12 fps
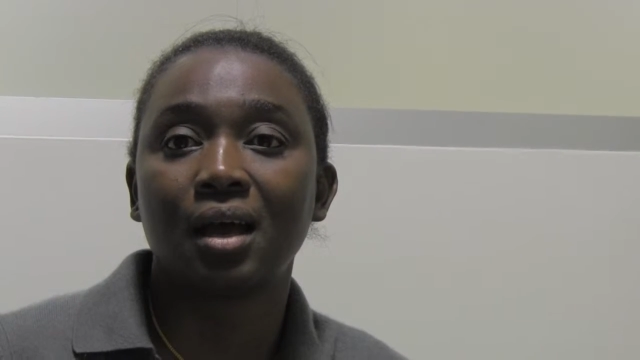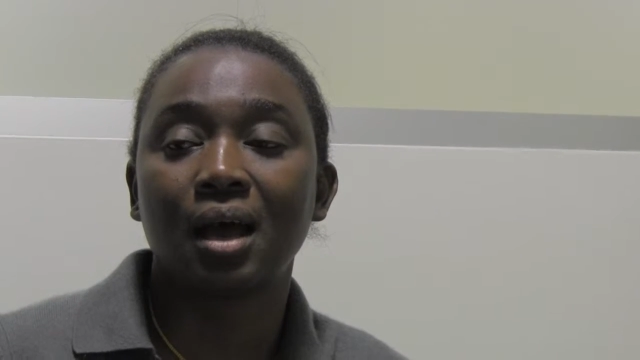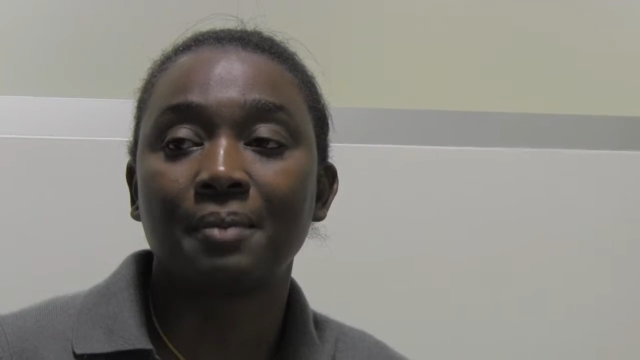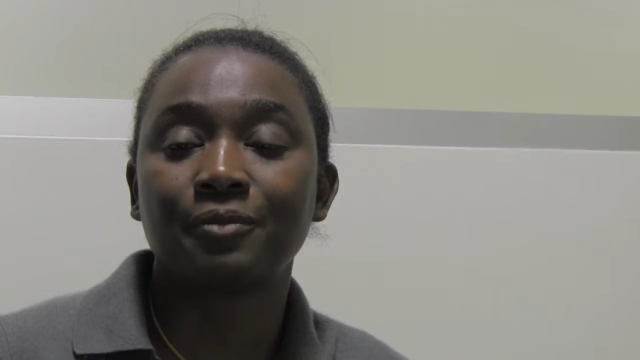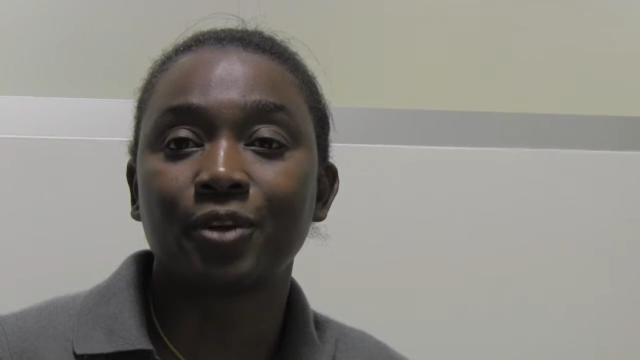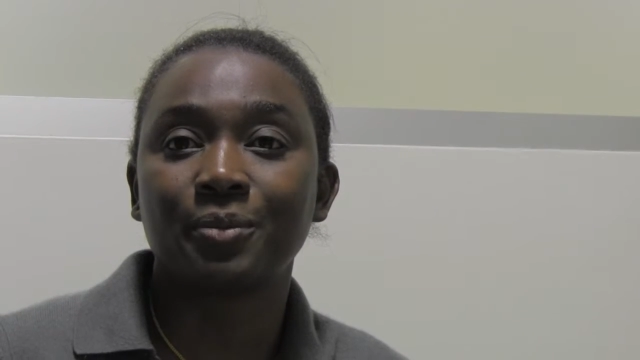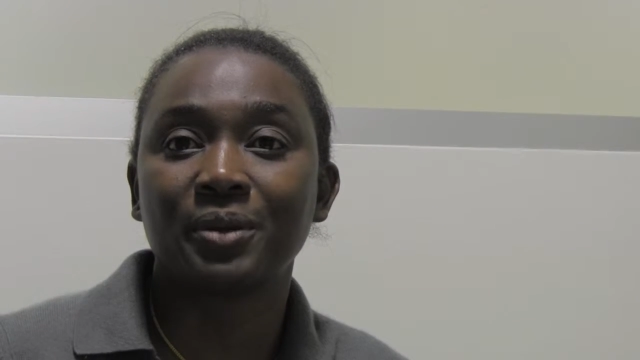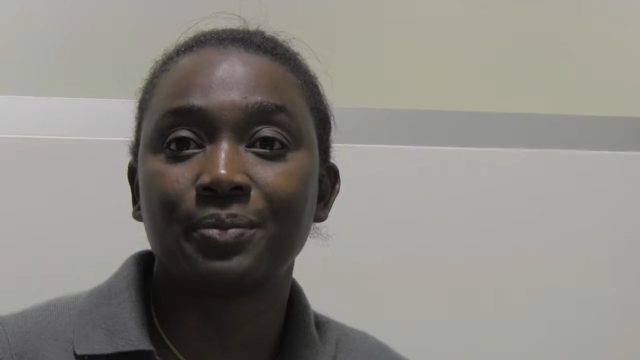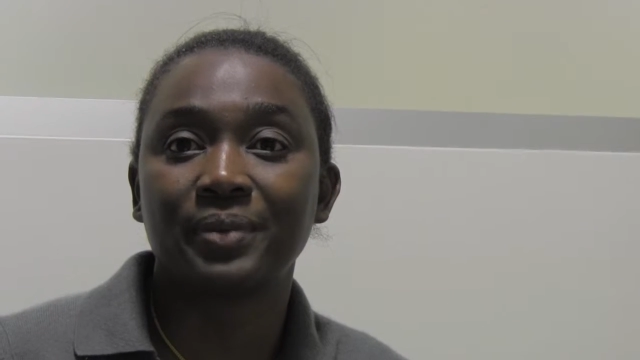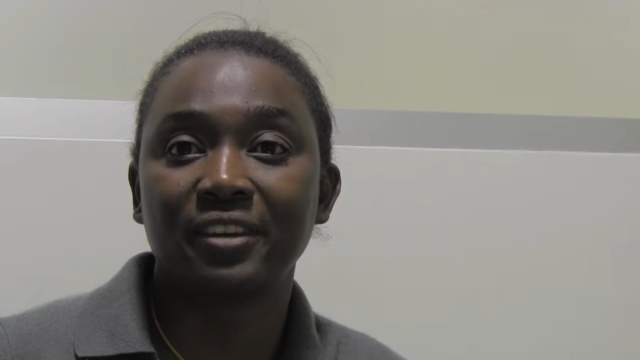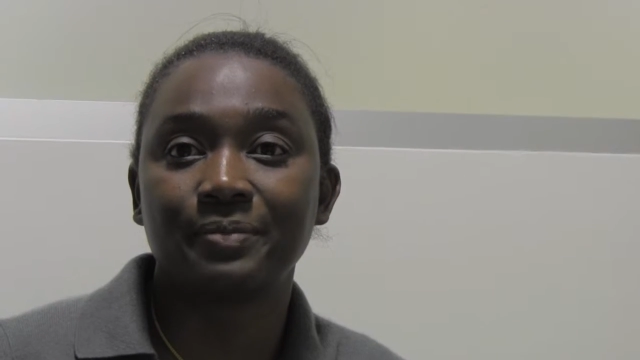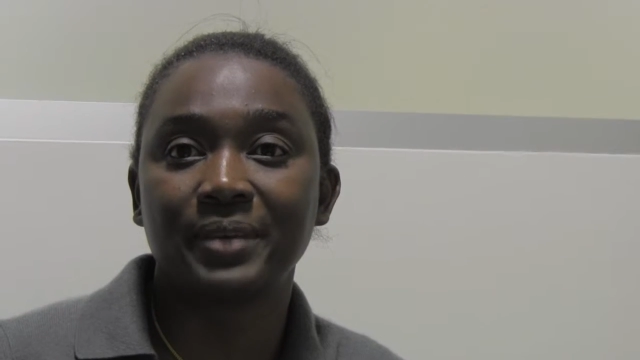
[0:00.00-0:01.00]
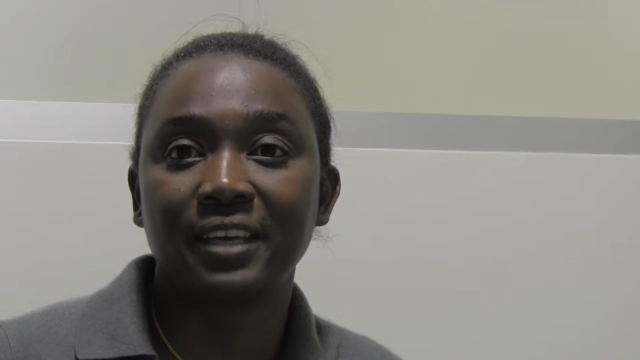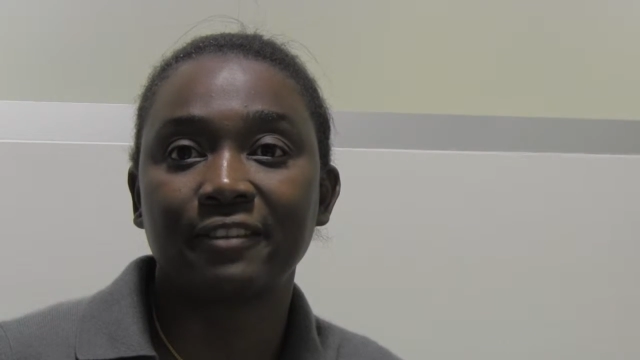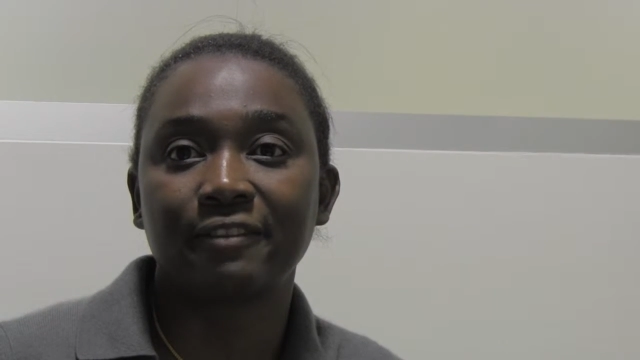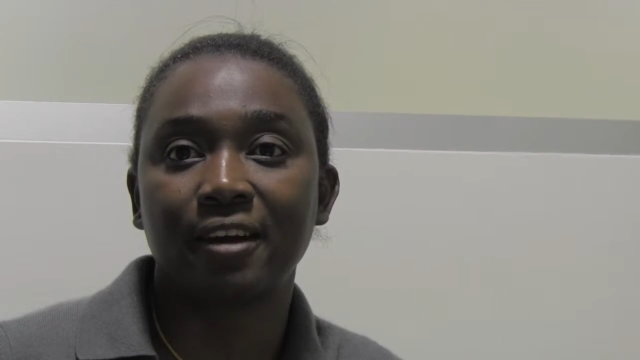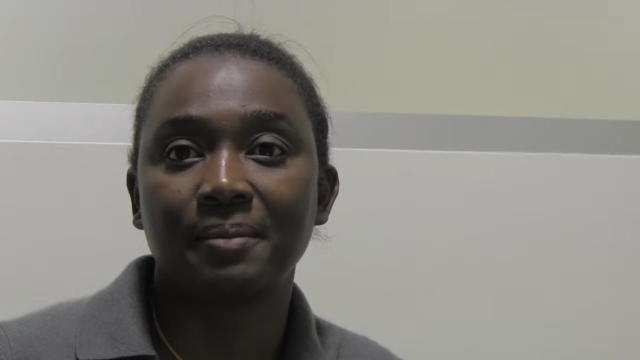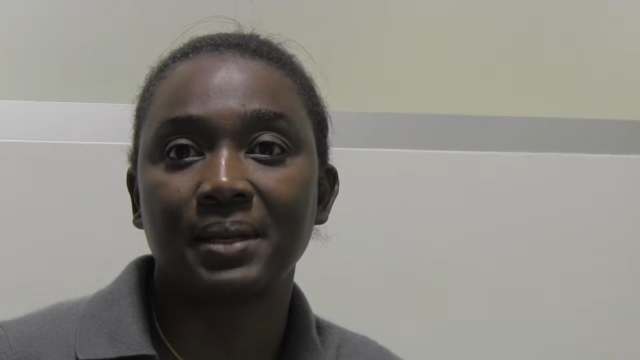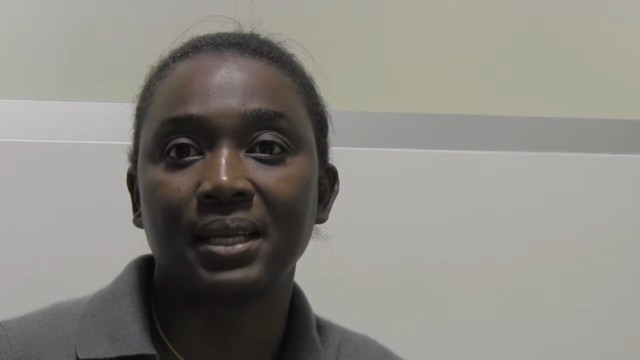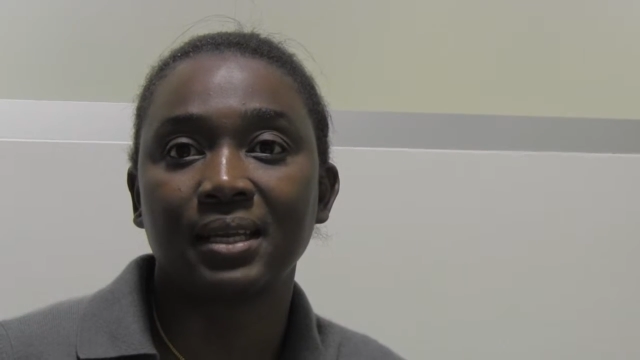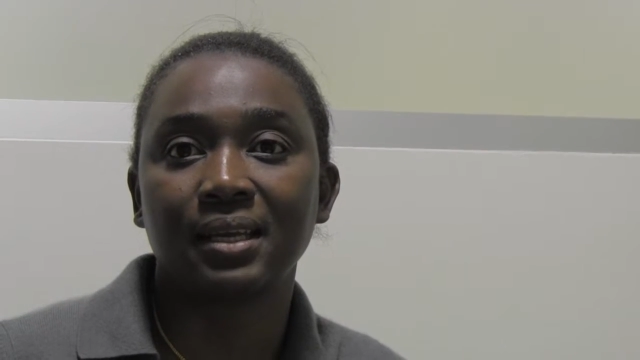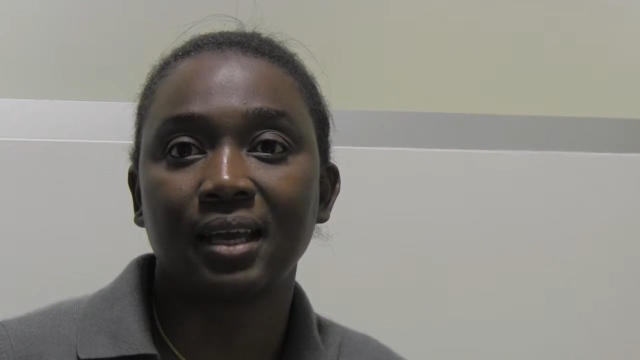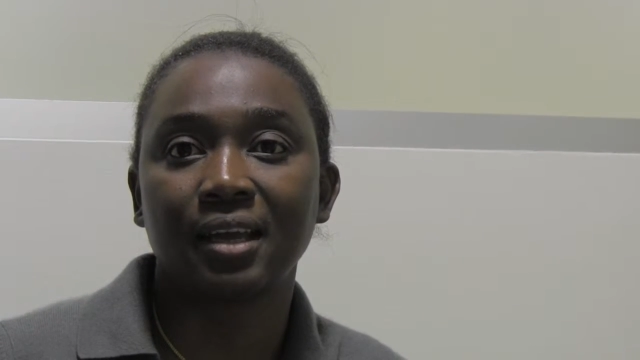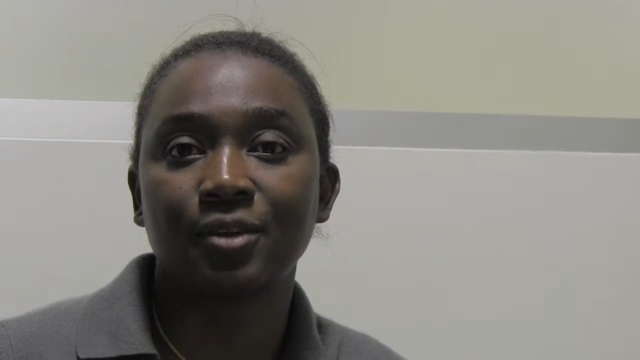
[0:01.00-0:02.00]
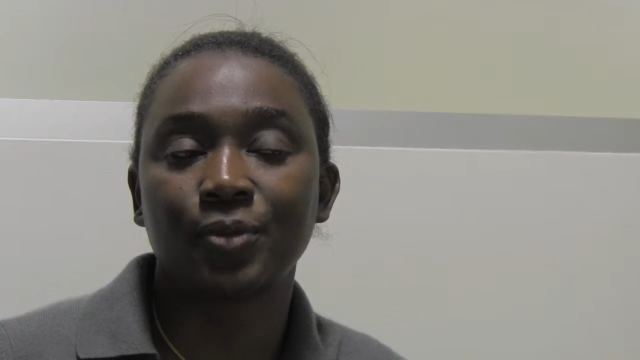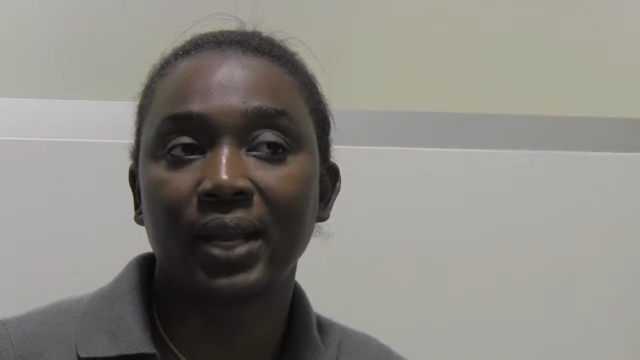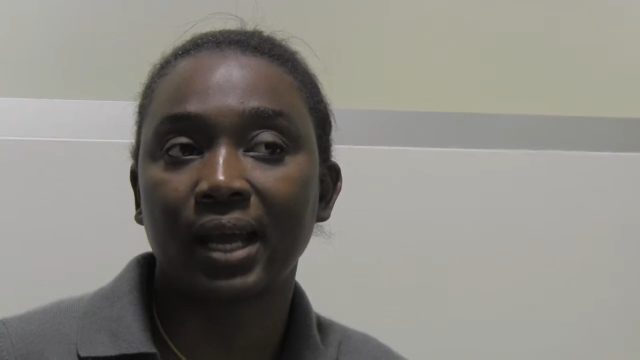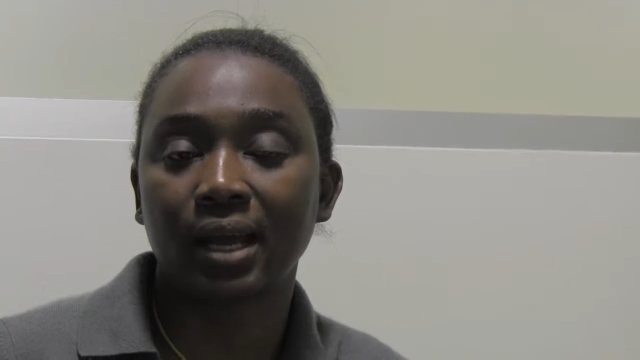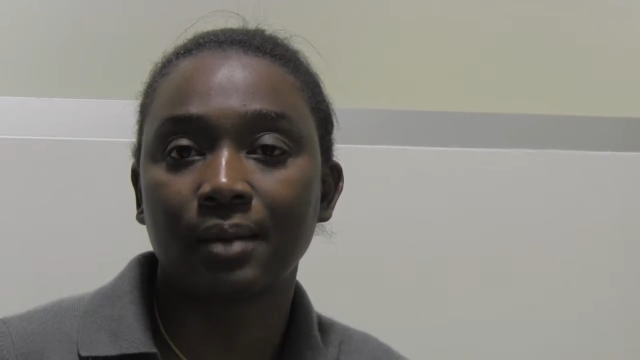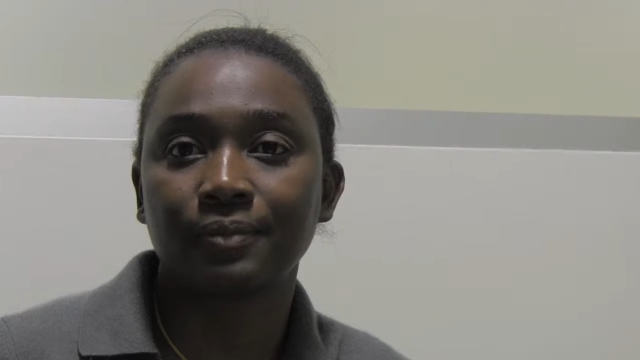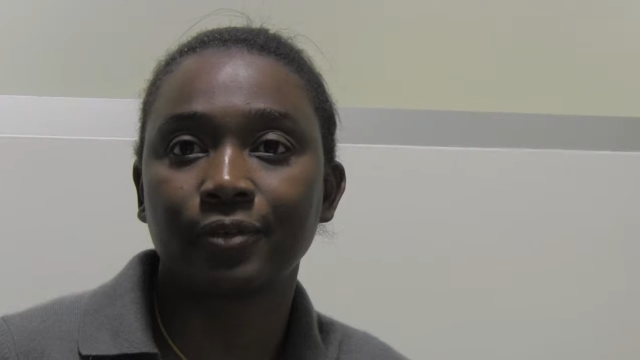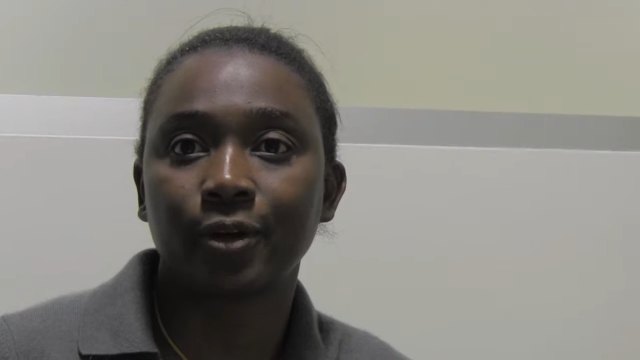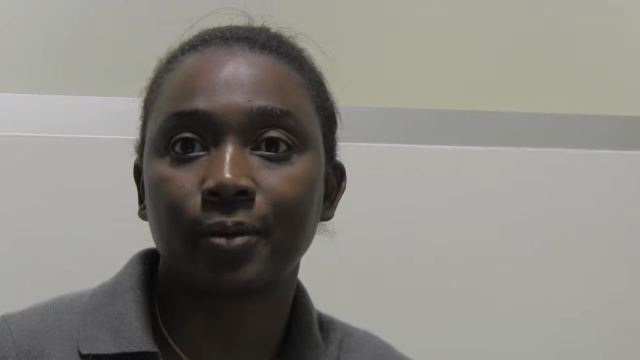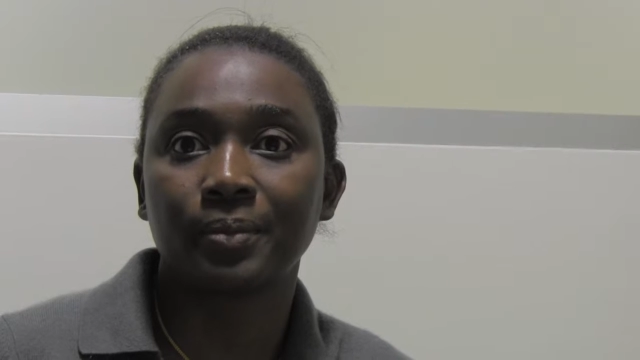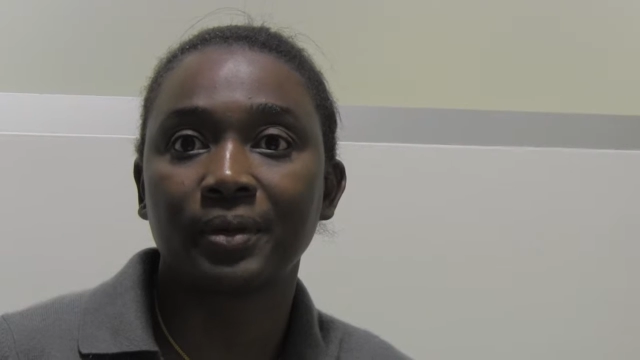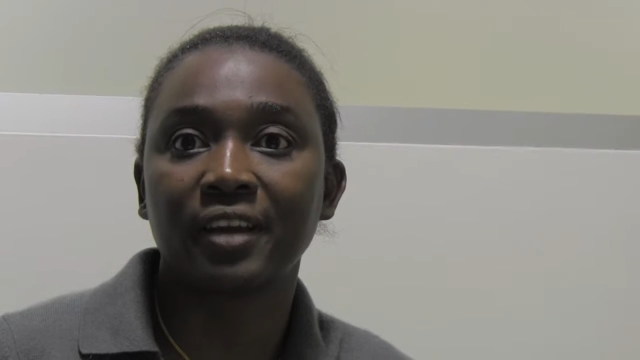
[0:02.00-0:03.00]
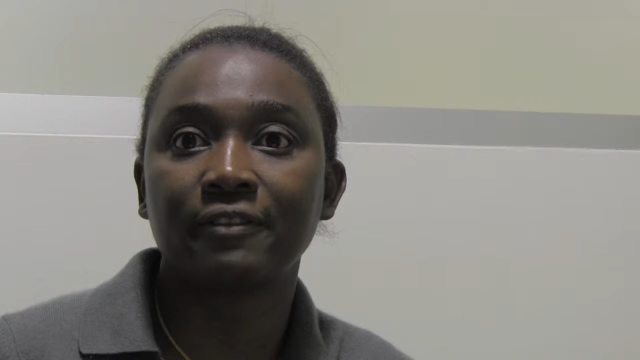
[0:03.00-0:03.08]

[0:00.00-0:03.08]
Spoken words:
I'm from a very big family, and where I come from,